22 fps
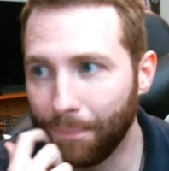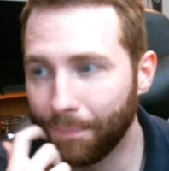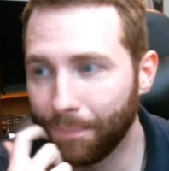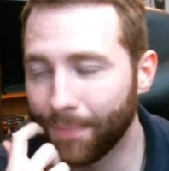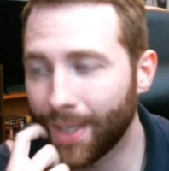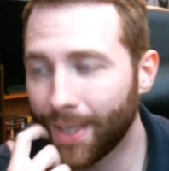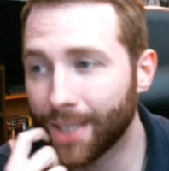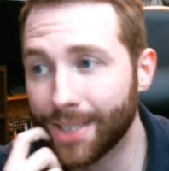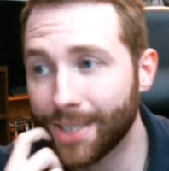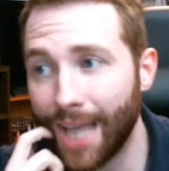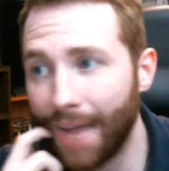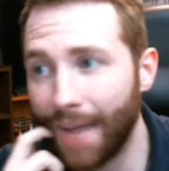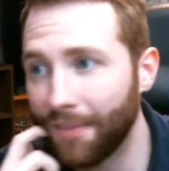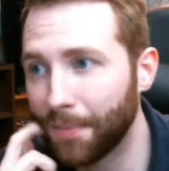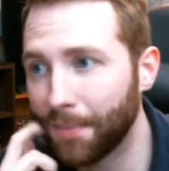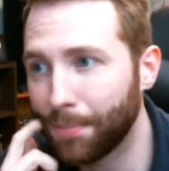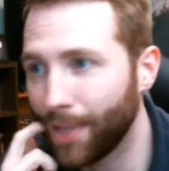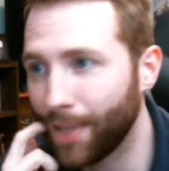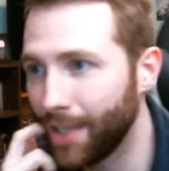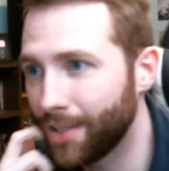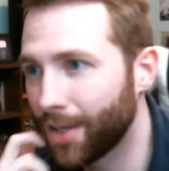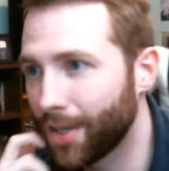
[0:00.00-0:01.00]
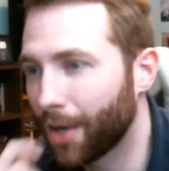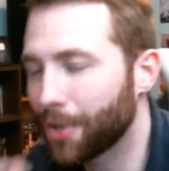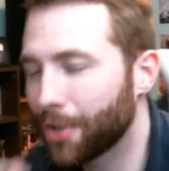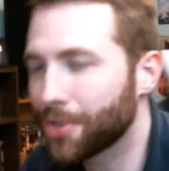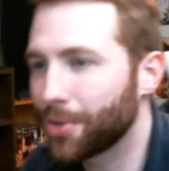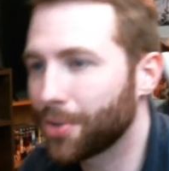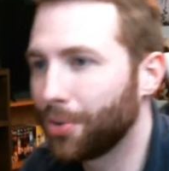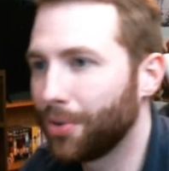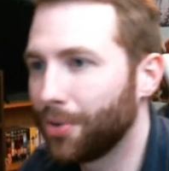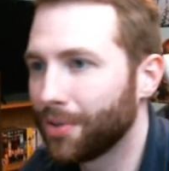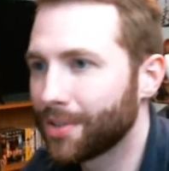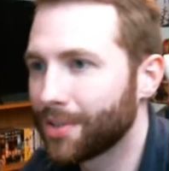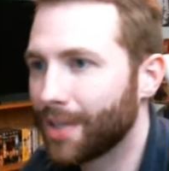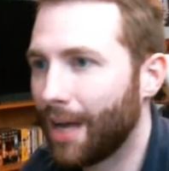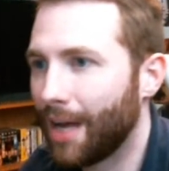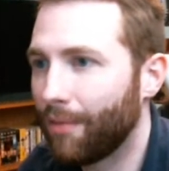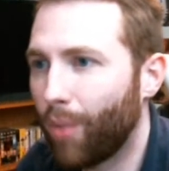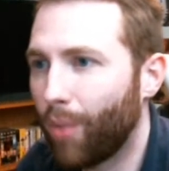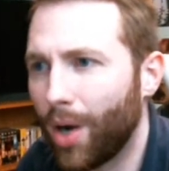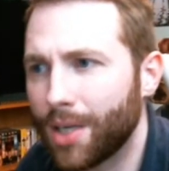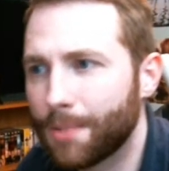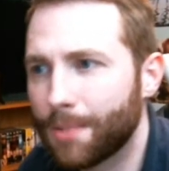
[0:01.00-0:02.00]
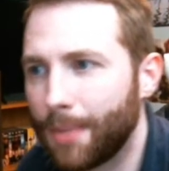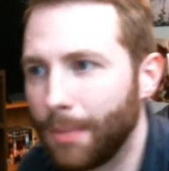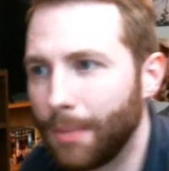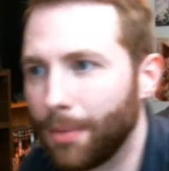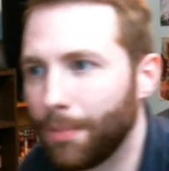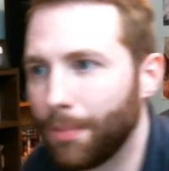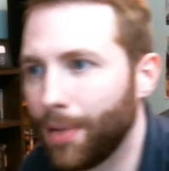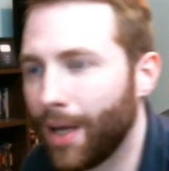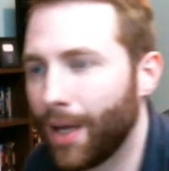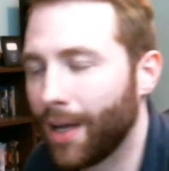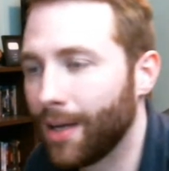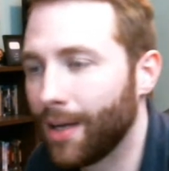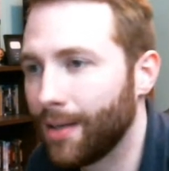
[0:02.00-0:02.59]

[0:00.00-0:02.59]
Because I haven't played Dark Souls. I've watched people play it.